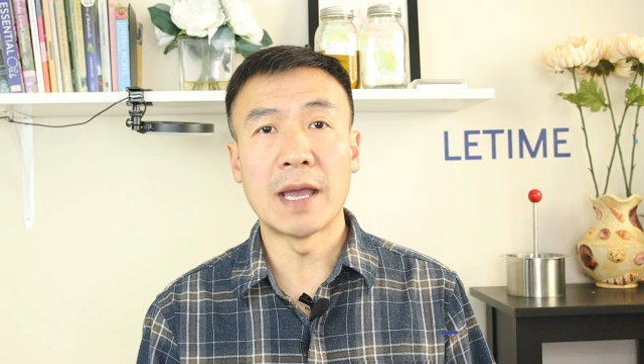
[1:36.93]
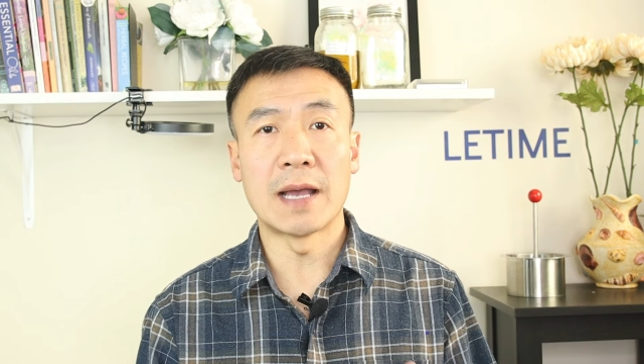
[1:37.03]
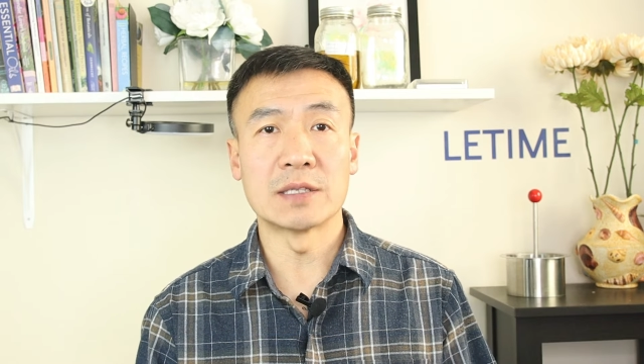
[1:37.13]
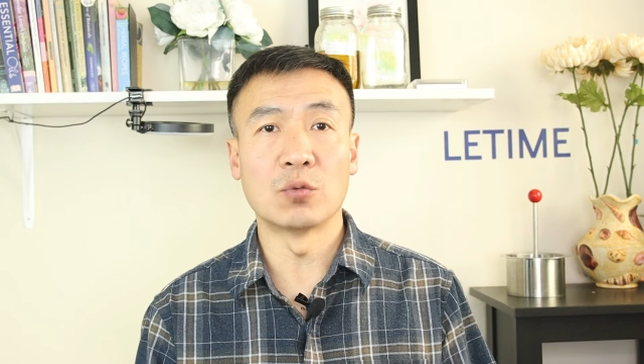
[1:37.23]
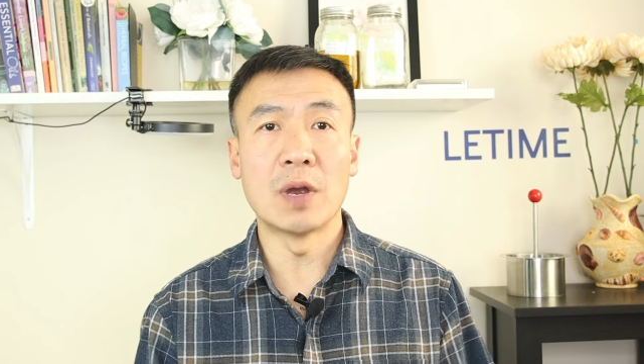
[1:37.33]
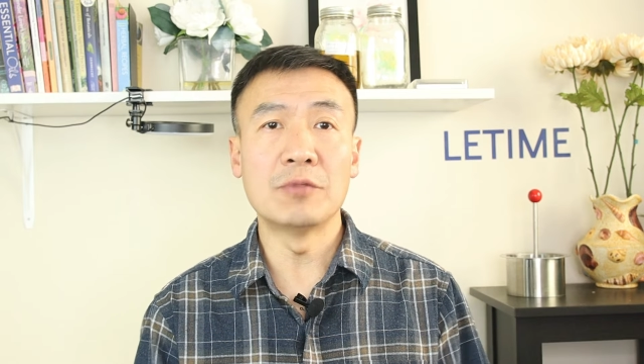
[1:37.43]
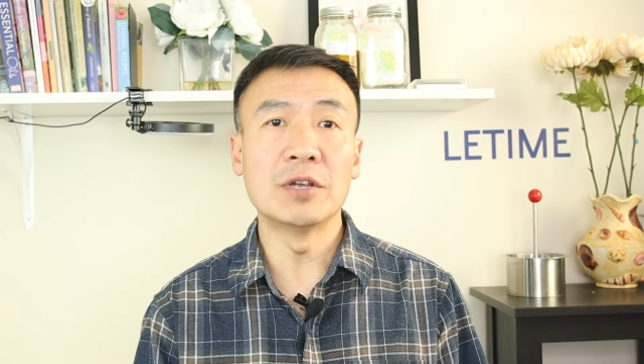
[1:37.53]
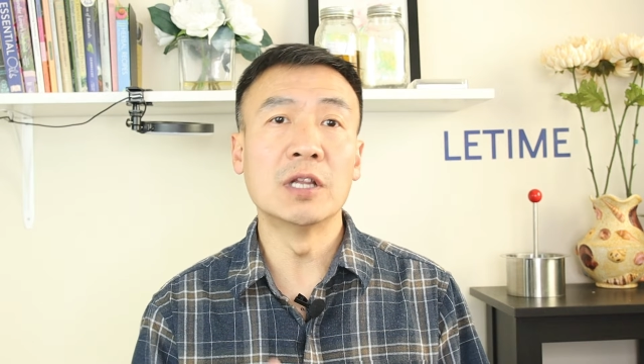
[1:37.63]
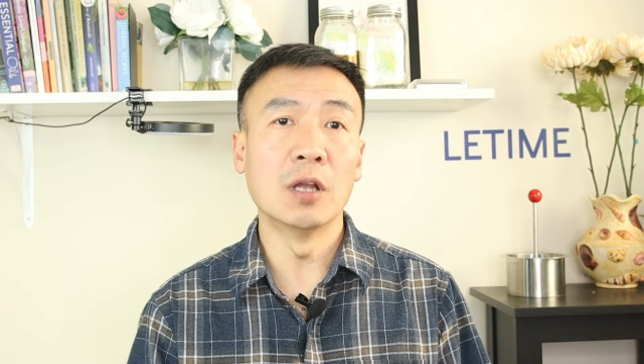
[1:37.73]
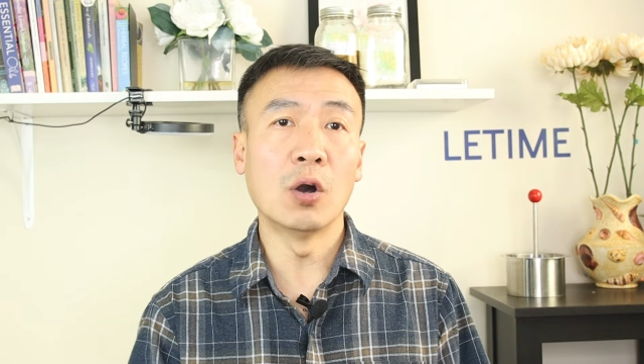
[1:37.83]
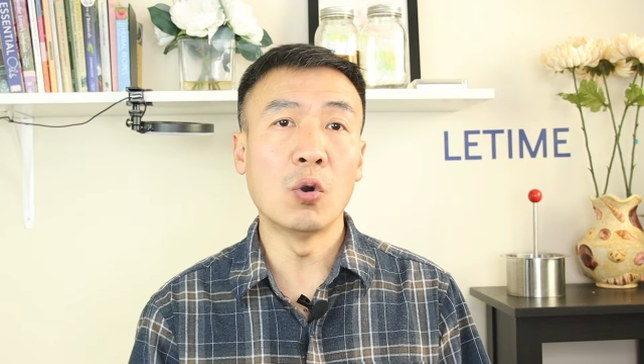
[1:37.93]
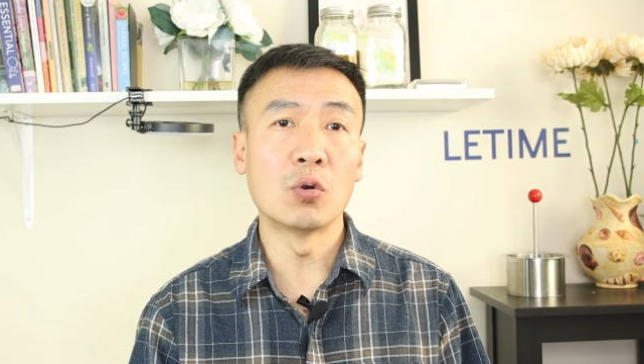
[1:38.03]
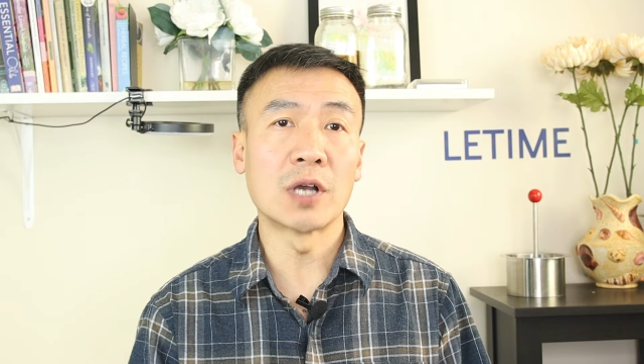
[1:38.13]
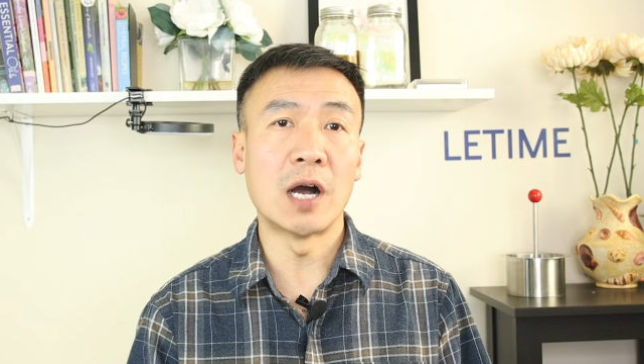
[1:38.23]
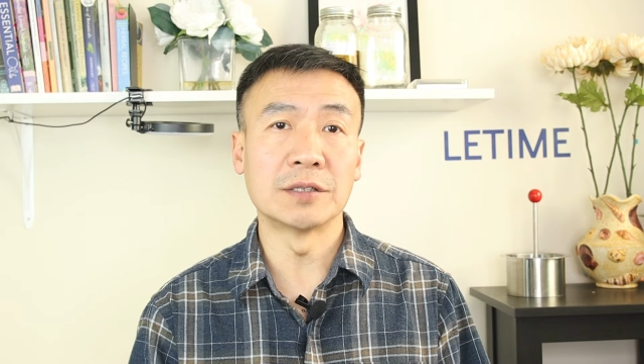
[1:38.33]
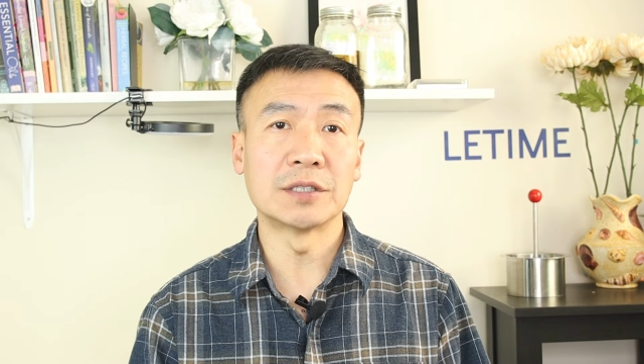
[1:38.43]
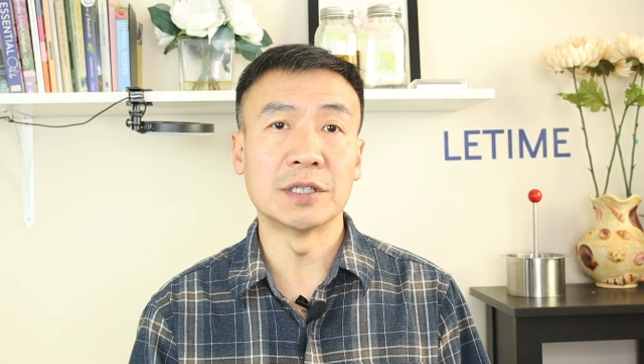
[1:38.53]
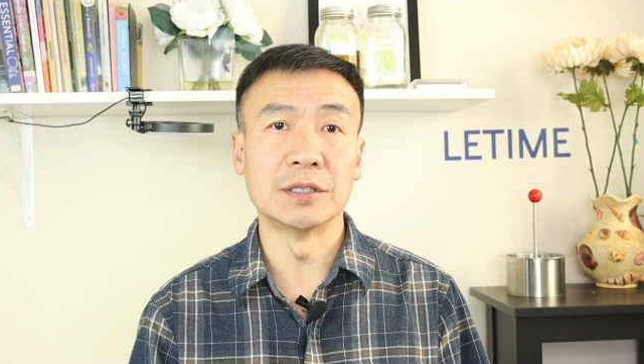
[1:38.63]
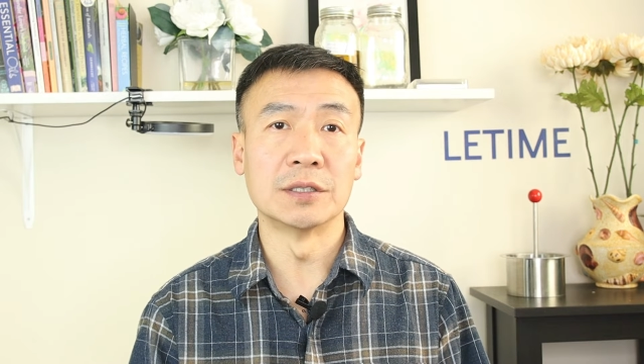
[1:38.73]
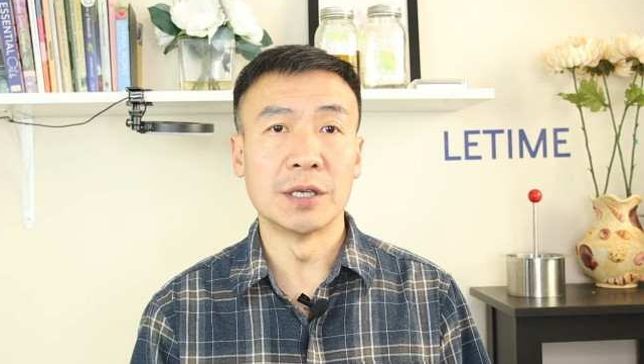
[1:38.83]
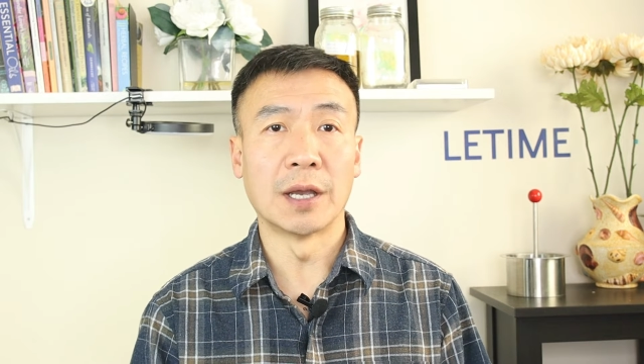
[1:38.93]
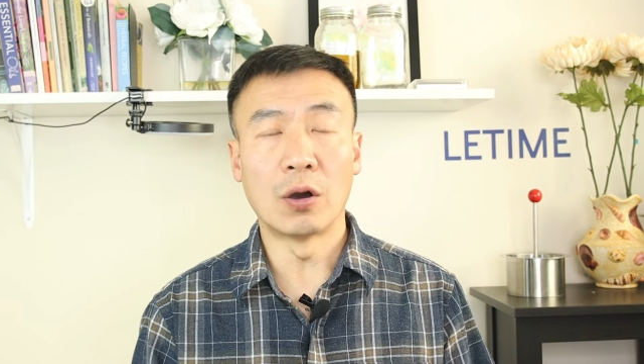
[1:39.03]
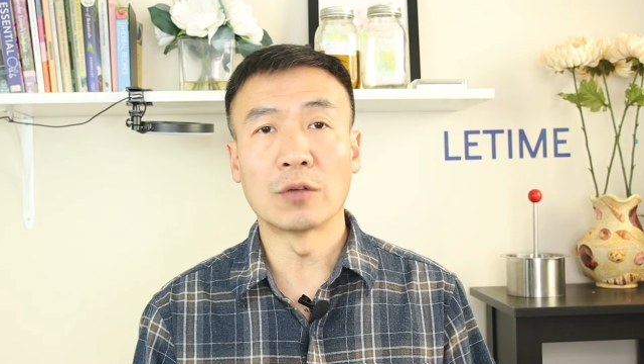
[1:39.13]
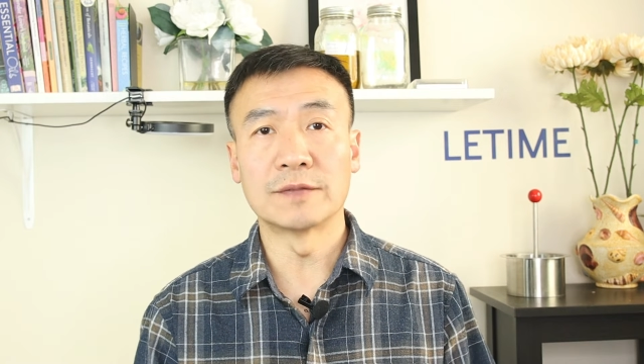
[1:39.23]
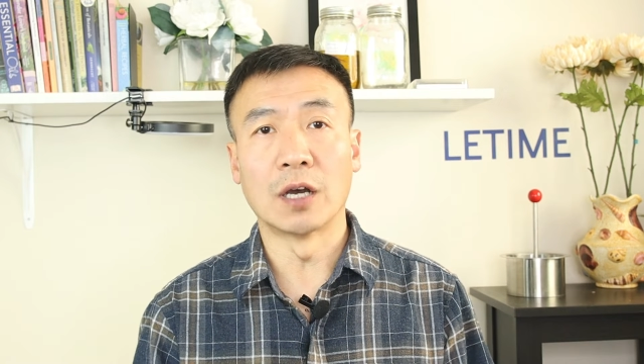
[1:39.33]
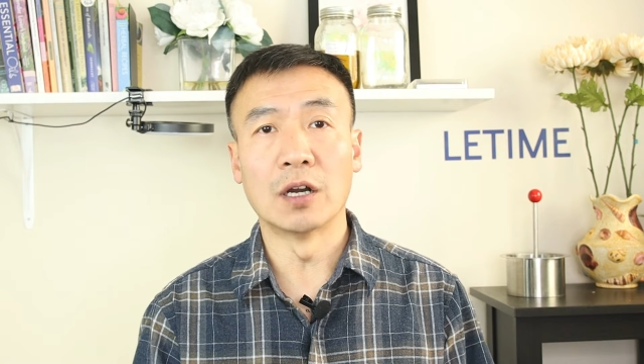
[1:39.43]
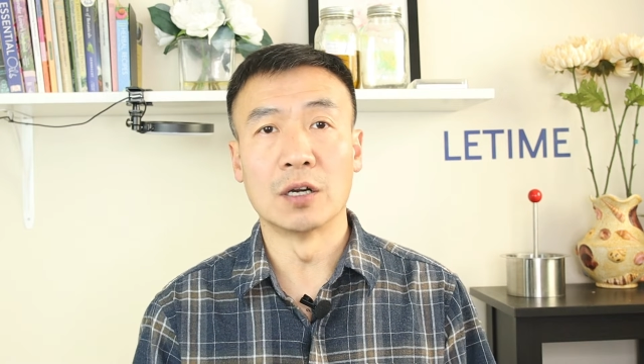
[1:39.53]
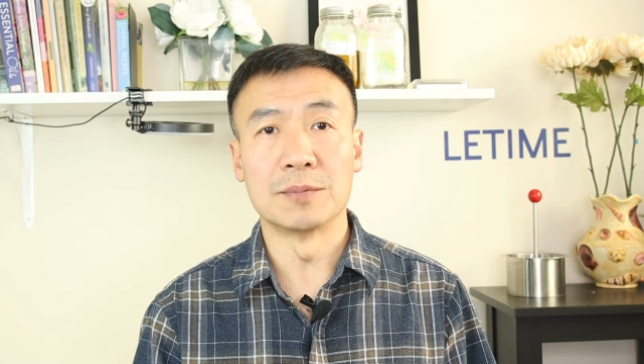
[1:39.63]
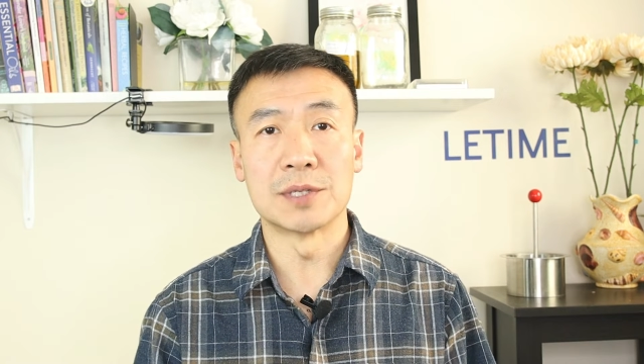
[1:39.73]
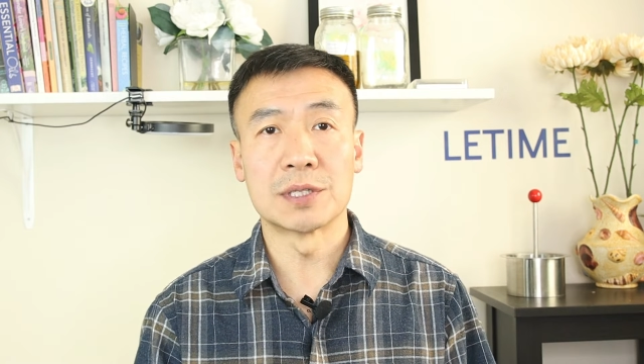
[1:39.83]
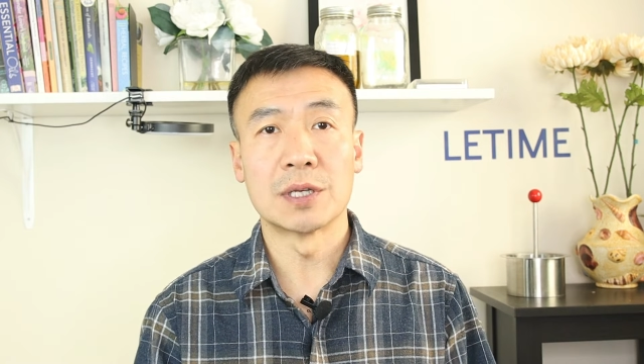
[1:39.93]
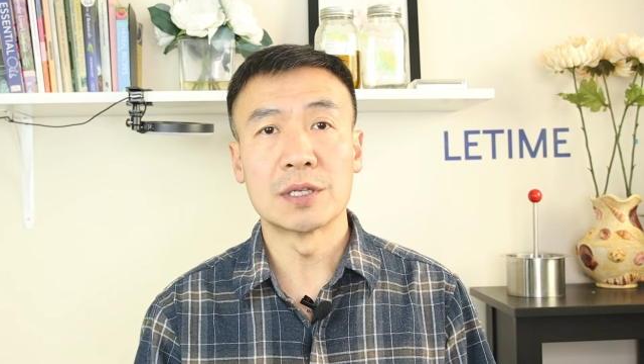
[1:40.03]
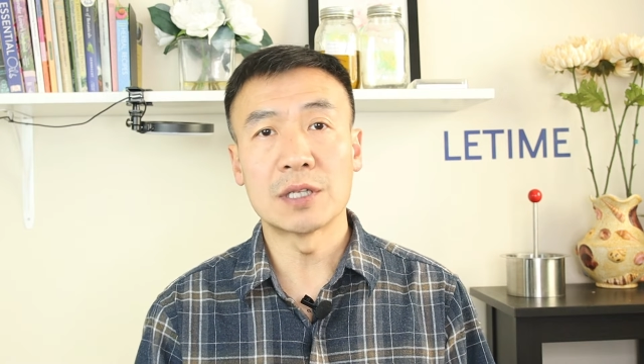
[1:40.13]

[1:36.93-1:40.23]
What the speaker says: it has a very low content in all of the herbs.